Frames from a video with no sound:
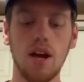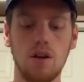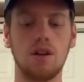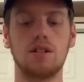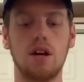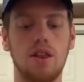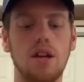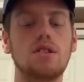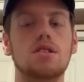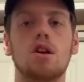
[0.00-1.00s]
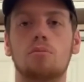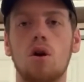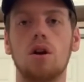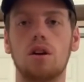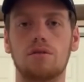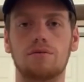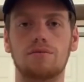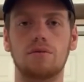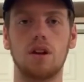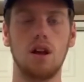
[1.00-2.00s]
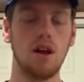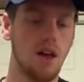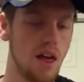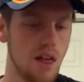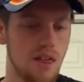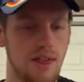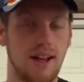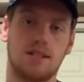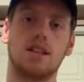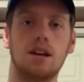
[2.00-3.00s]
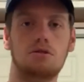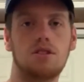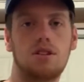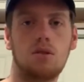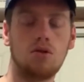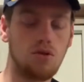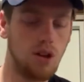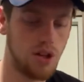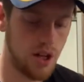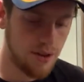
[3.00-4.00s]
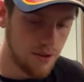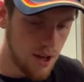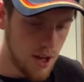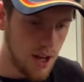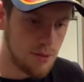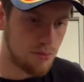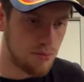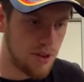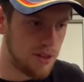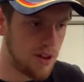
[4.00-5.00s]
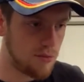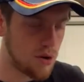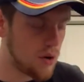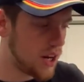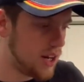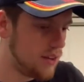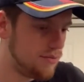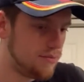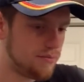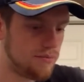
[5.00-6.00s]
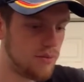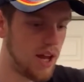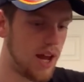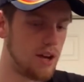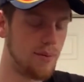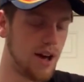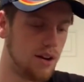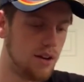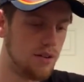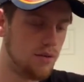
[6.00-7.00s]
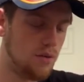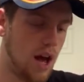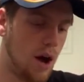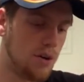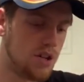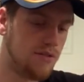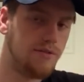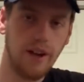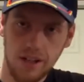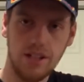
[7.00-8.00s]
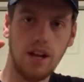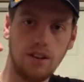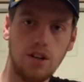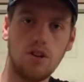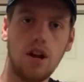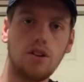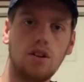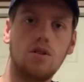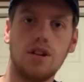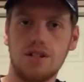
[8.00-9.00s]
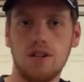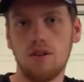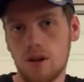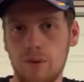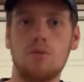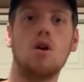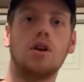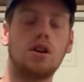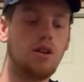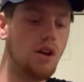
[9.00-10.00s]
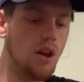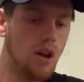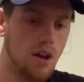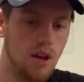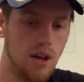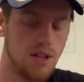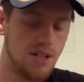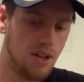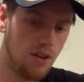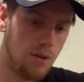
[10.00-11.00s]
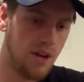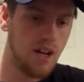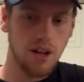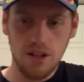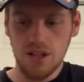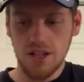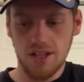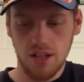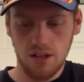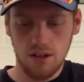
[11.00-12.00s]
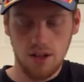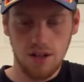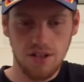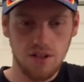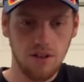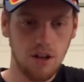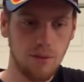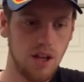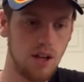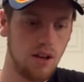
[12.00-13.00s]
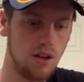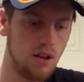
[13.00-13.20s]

and you can tell that it's still broken. That's the thing with the sequel trilogy. They've broken it, and no matter how much fixing they try to do, it's still going to be broken. It's still going to be inconsistent. It's still going to be